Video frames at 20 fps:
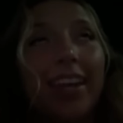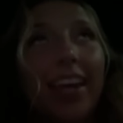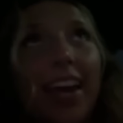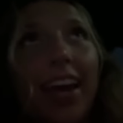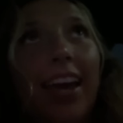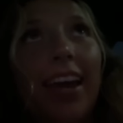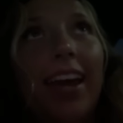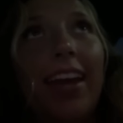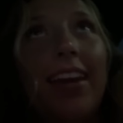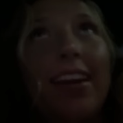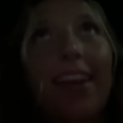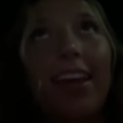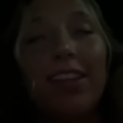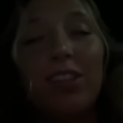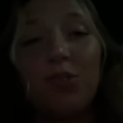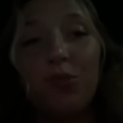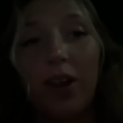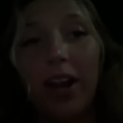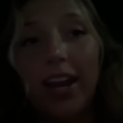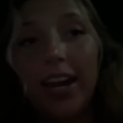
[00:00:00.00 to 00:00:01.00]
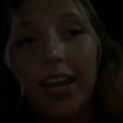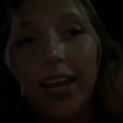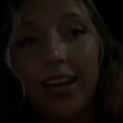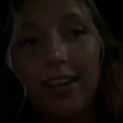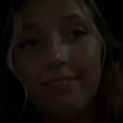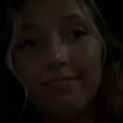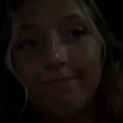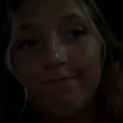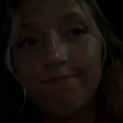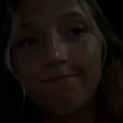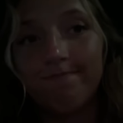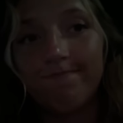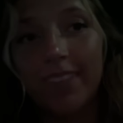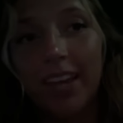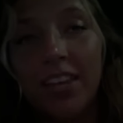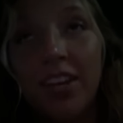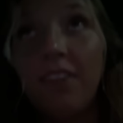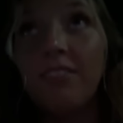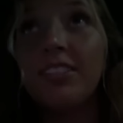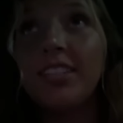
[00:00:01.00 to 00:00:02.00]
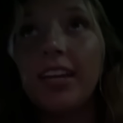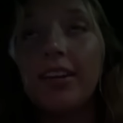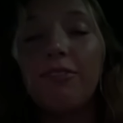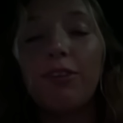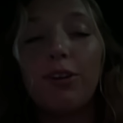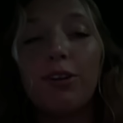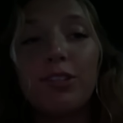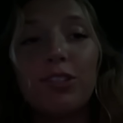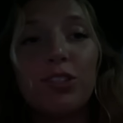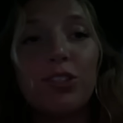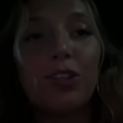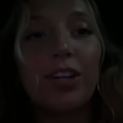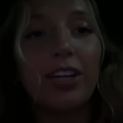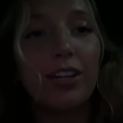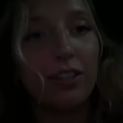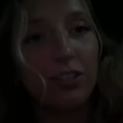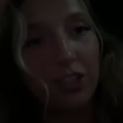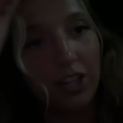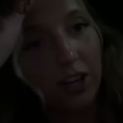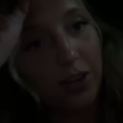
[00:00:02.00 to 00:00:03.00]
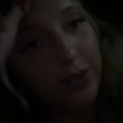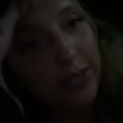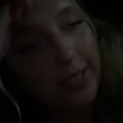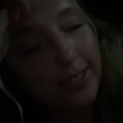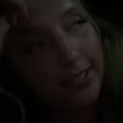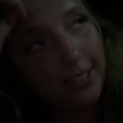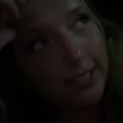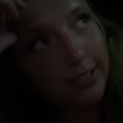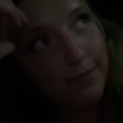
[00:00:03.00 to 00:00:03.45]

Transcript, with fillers: And it's rainy. And you have to take photos in Trader Joe's.